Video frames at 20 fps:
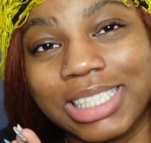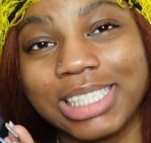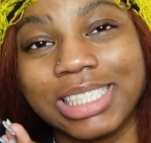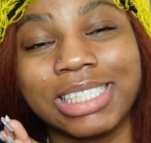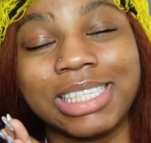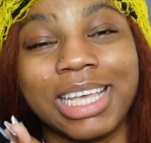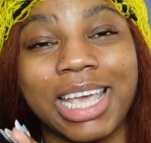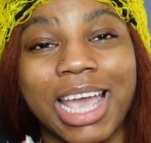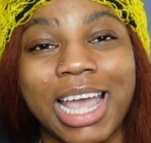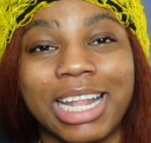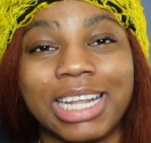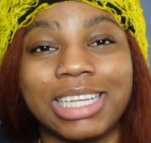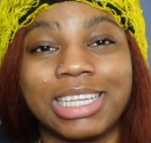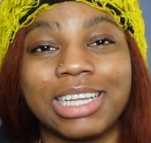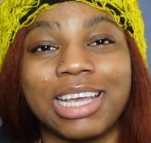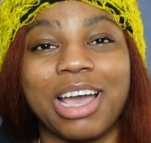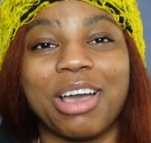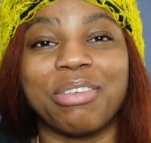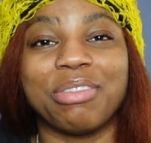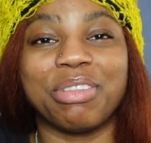This is the
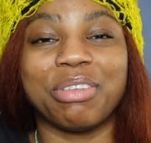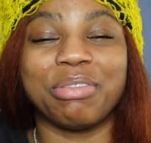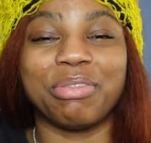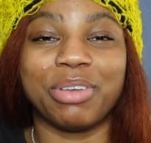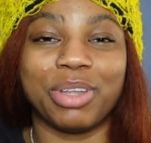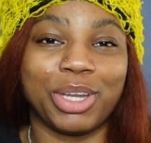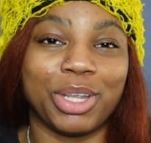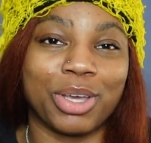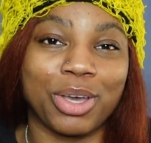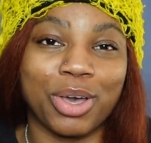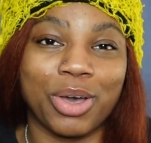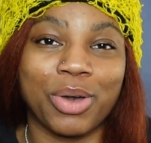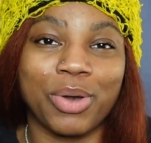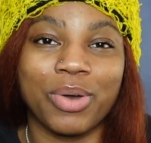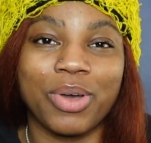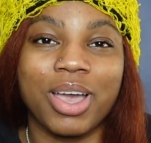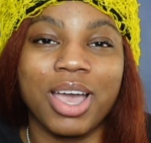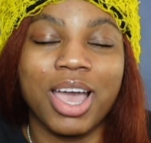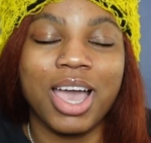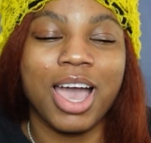end of the video.
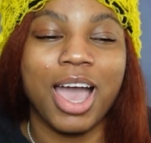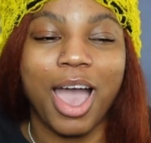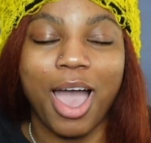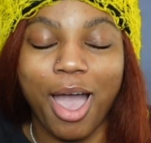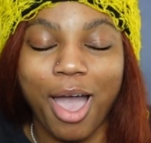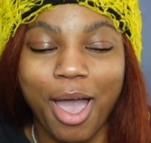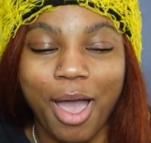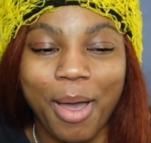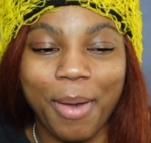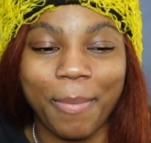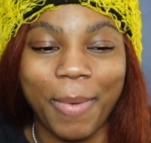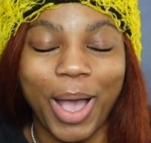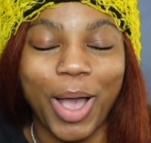I